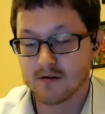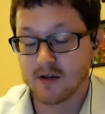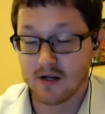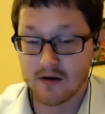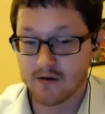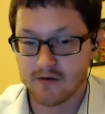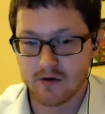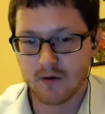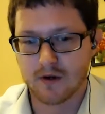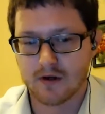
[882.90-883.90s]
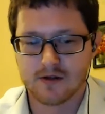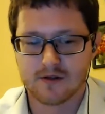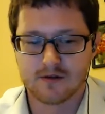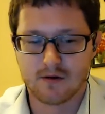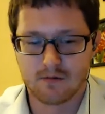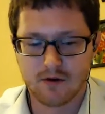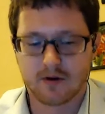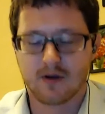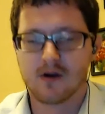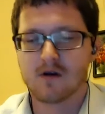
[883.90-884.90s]
never even know what it is, don't really
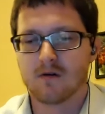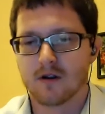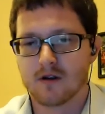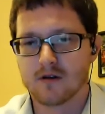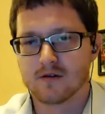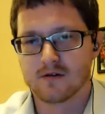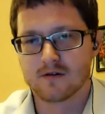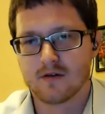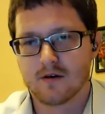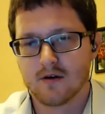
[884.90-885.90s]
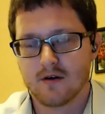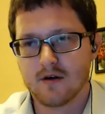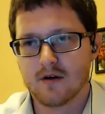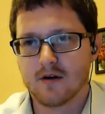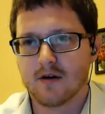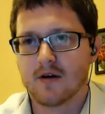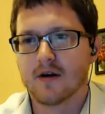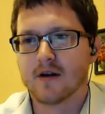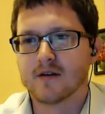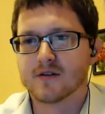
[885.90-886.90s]
care what it is.
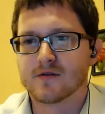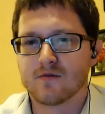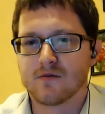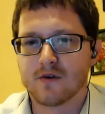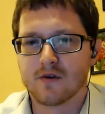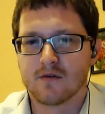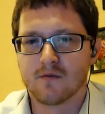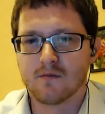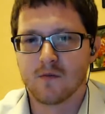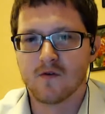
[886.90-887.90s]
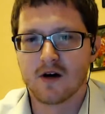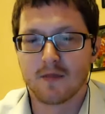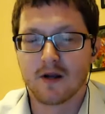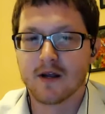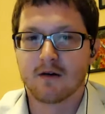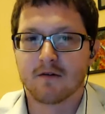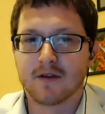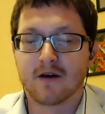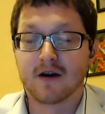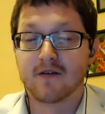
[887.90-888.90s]
And I just, move on my day
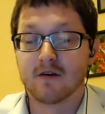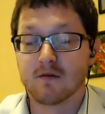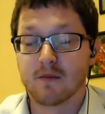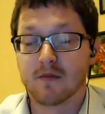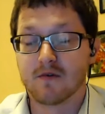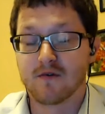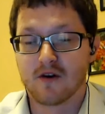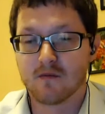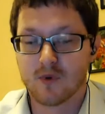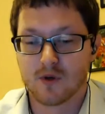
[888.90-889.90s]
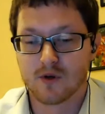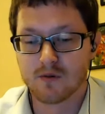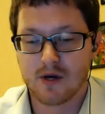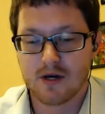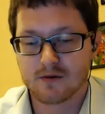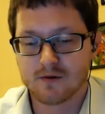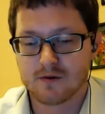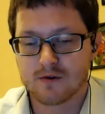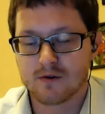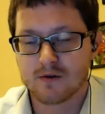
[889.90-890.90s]
without having to remember 5 billion passwords.